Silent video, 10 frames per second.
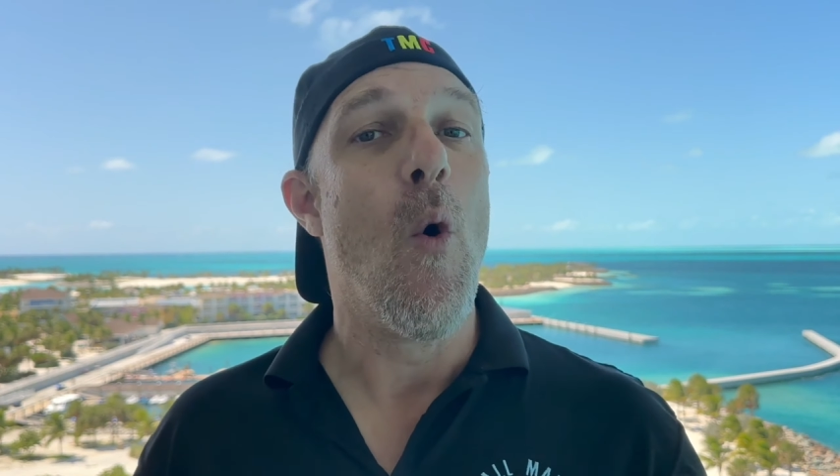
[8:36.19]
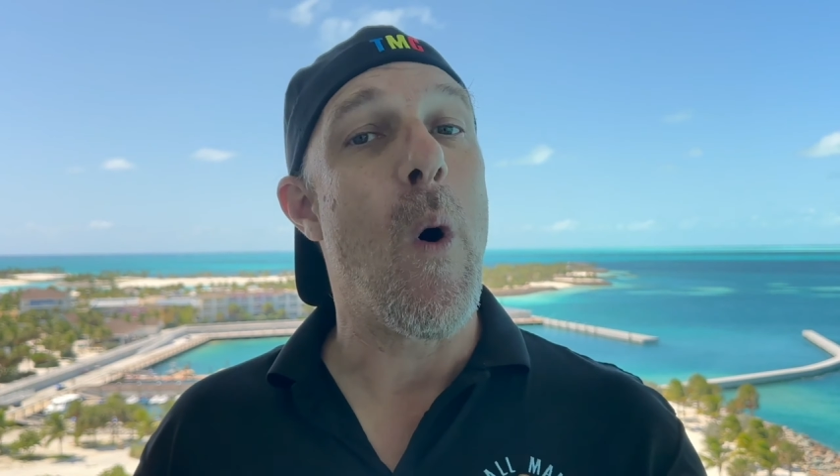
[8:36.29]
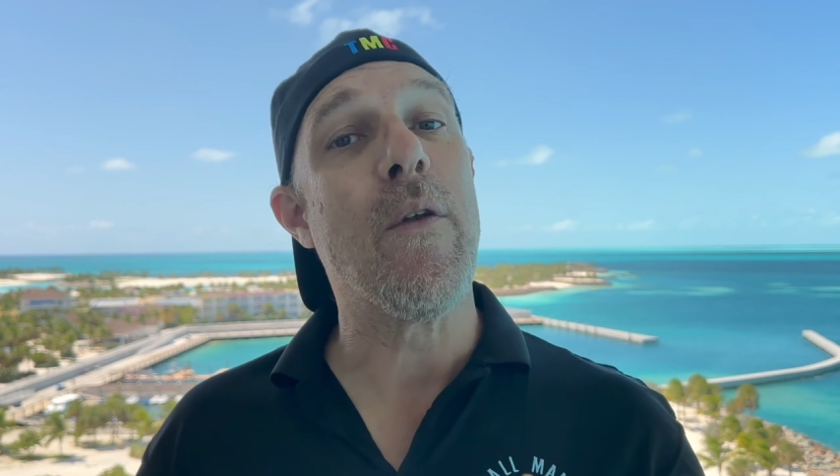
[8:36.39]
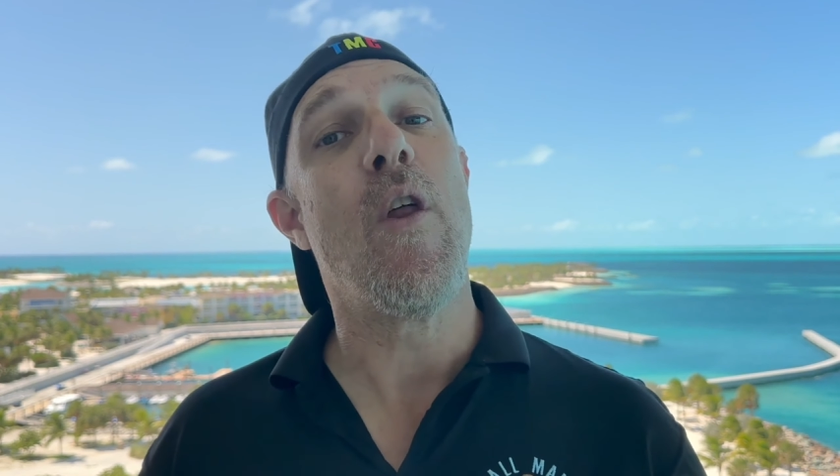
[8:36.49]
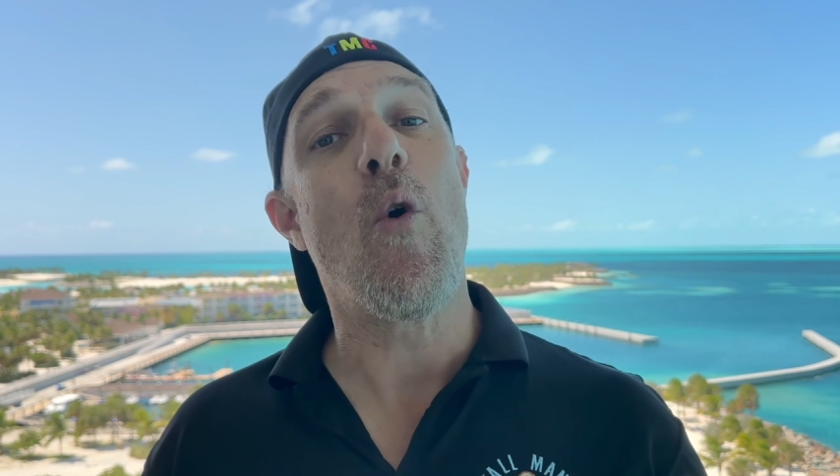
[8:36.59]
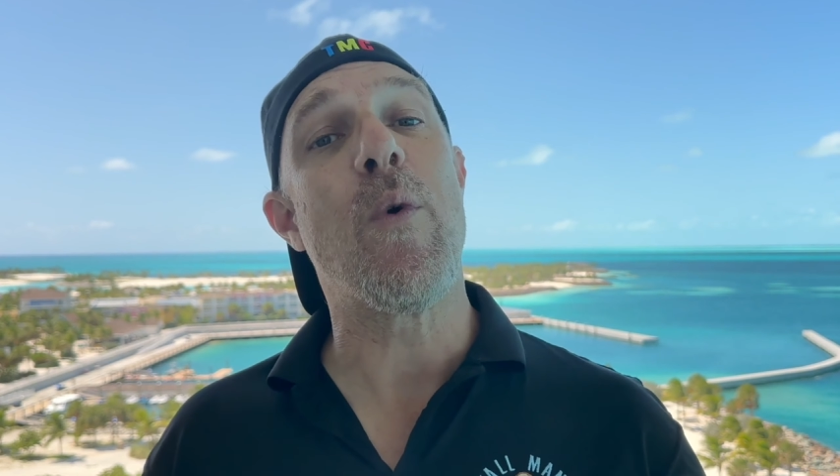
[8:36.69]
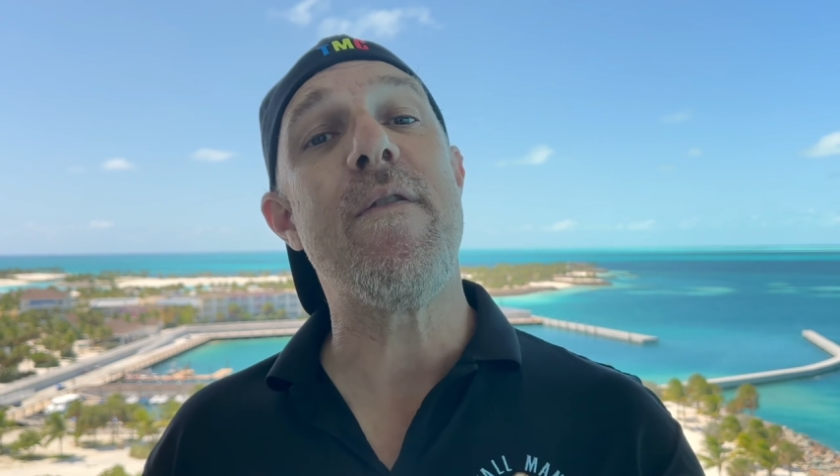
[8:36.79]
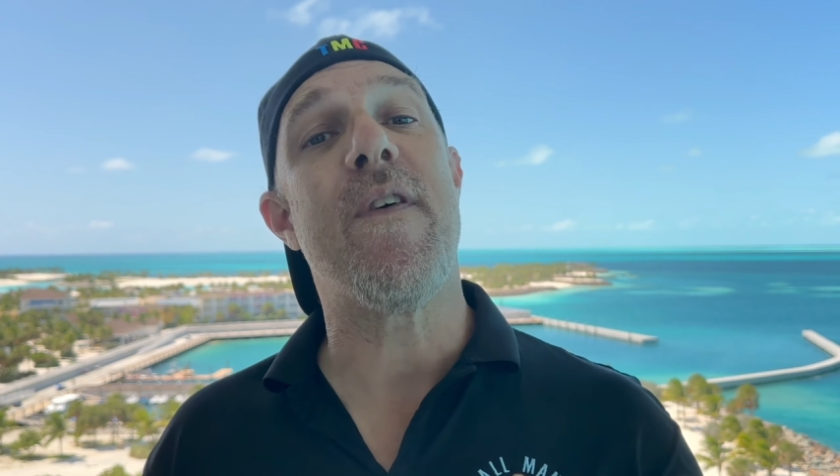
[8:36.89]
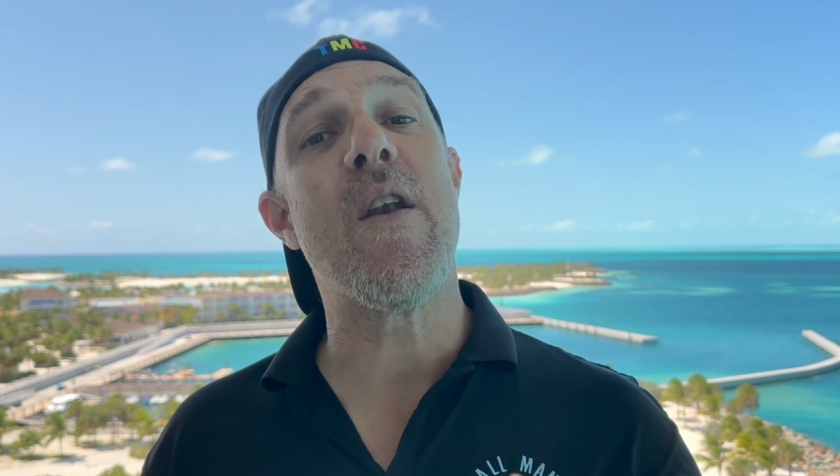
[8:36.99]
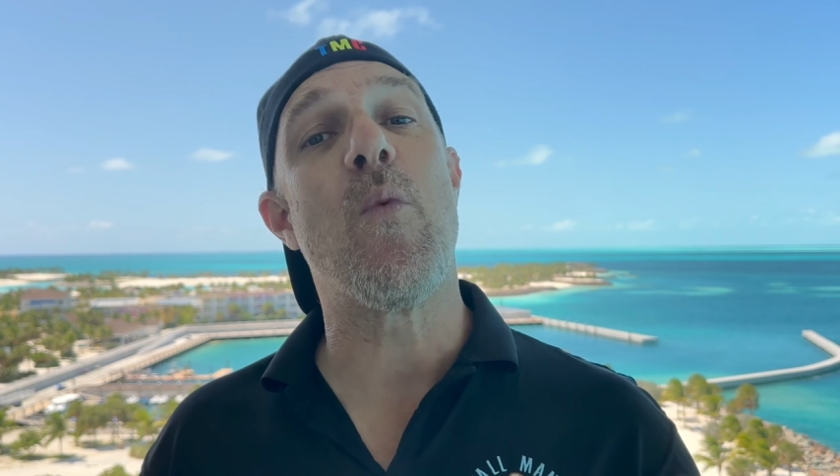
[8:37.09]
While no
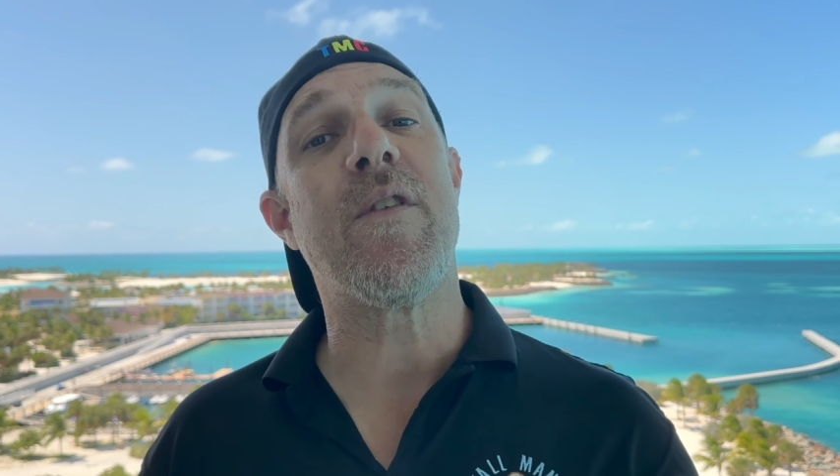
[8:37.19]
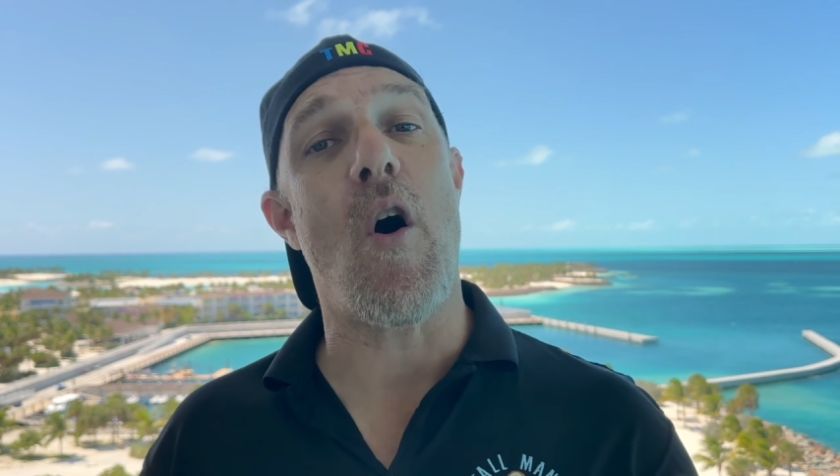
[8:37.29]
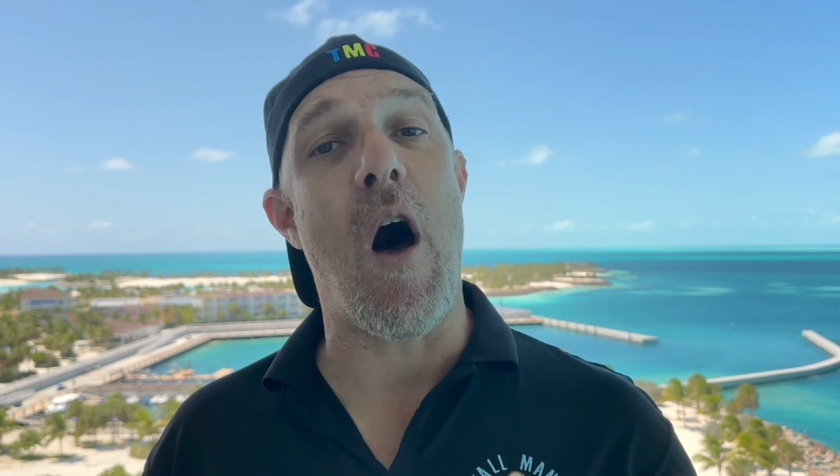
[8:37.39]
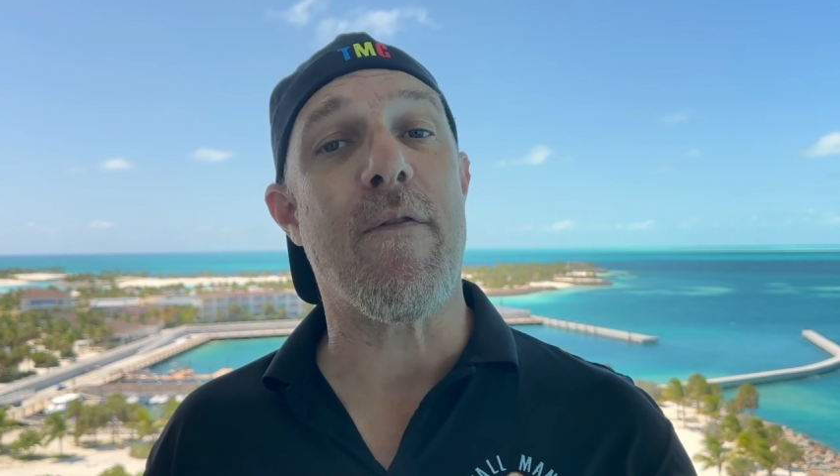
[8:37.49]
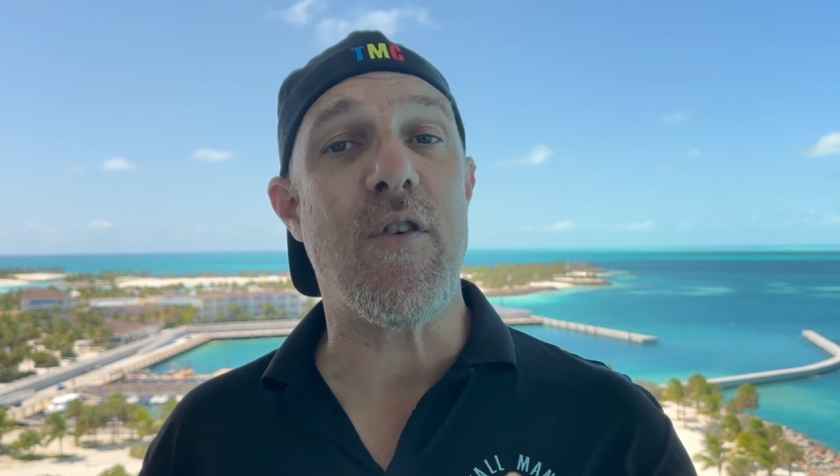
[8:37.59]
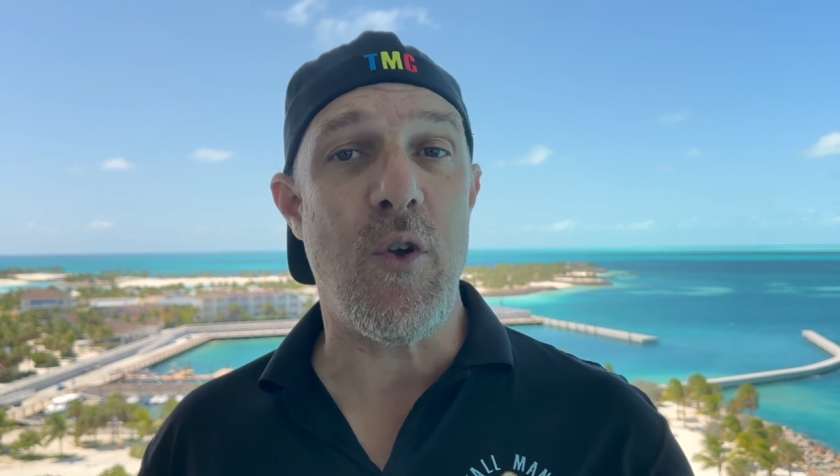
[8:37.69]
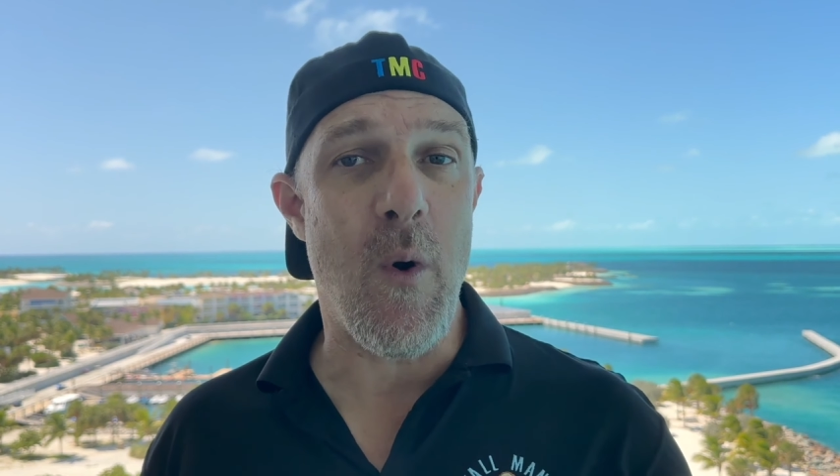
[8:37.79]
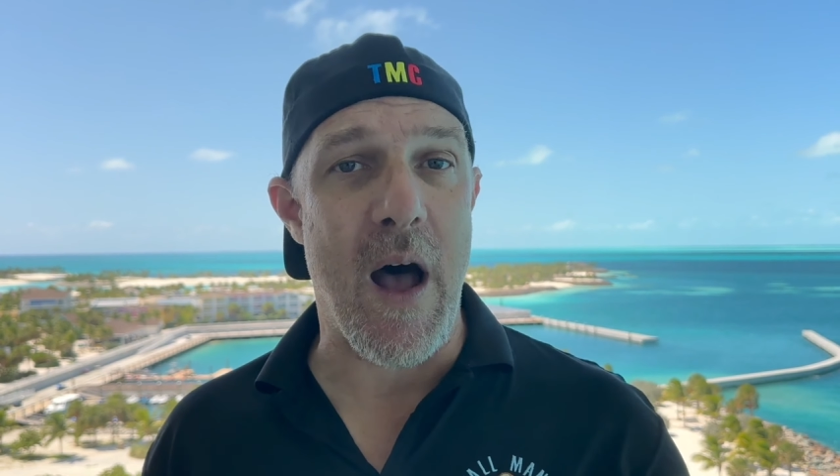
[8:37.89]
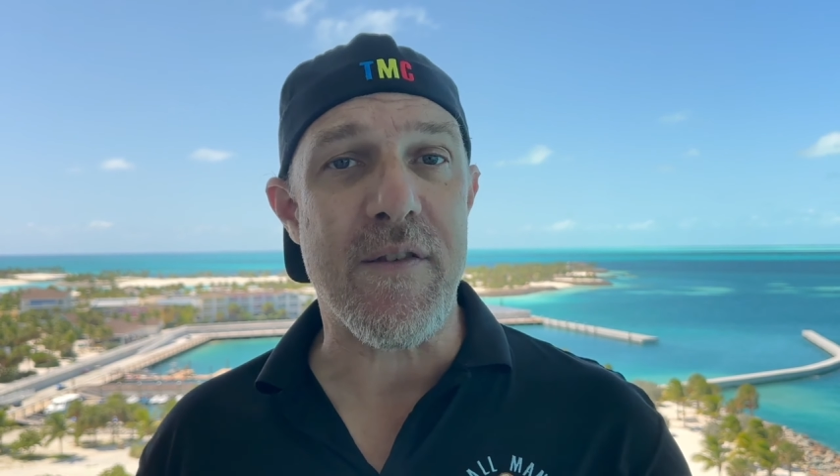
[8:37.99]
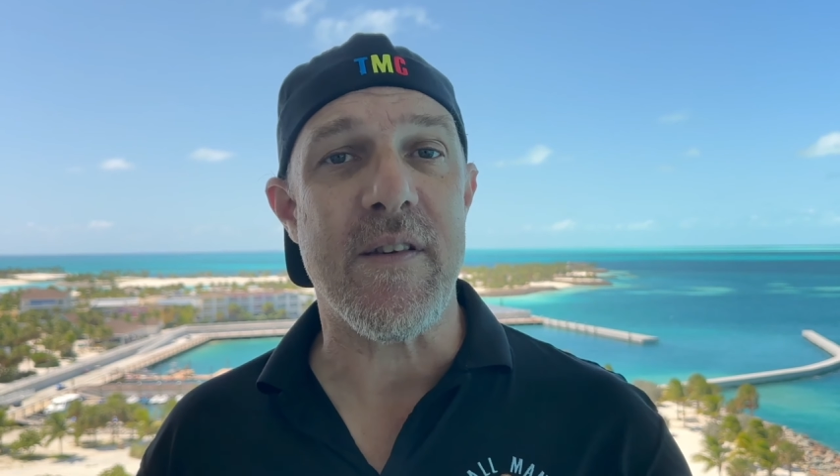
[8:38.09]
refund was offered to
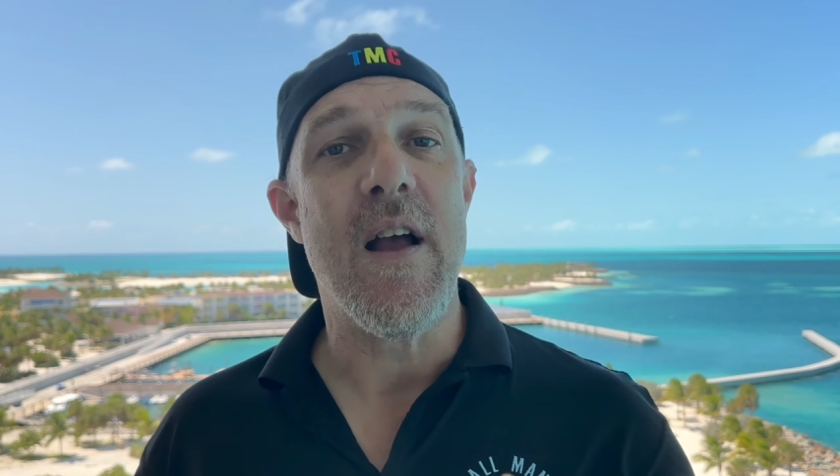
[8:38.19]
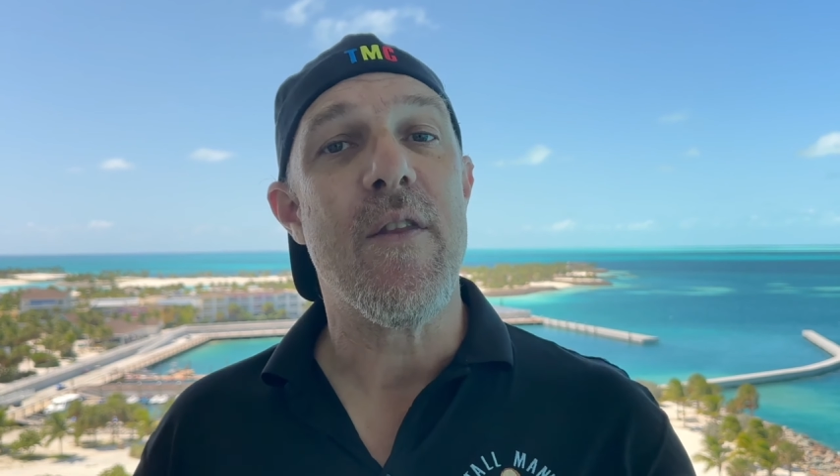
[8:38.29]
us,